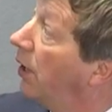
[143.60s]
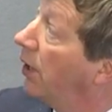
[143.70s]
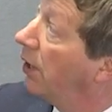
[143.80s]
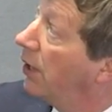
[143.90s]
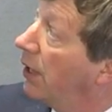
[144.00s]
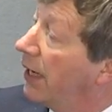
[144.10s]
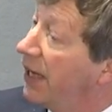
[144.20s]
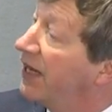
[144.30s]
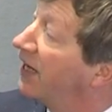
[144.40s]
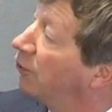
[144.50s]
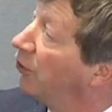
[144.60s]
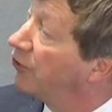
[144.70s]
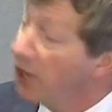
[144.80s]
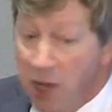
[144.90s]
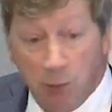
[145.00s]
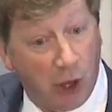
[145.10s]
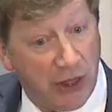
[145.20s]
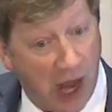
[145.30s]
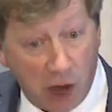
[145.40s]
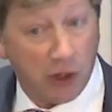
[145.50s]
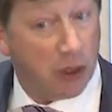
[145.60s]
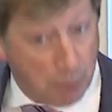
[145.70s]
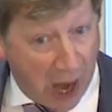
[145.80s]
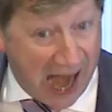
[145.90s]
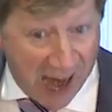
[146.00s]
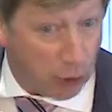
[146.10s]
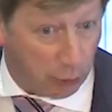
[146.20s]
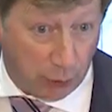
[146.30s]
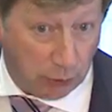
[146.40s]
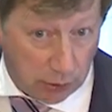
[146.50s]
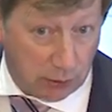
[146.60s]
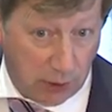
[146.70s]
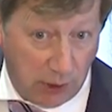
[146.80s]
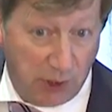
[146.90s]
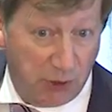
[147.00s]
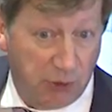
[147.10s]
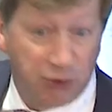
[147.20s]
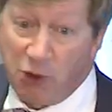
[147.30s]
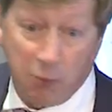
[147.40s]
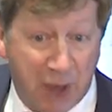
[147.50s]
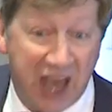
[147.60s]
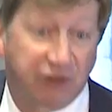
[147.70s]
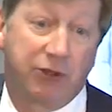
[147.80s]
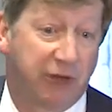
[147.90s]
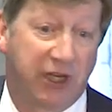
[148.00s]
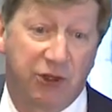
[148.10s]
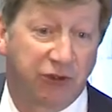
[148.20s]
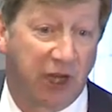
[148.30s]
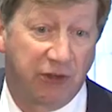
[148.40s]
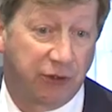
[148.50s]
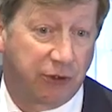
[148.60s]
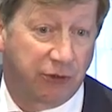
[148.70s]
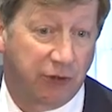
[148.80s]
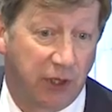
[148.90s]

uh, in England, but they are comparable to the best of any centres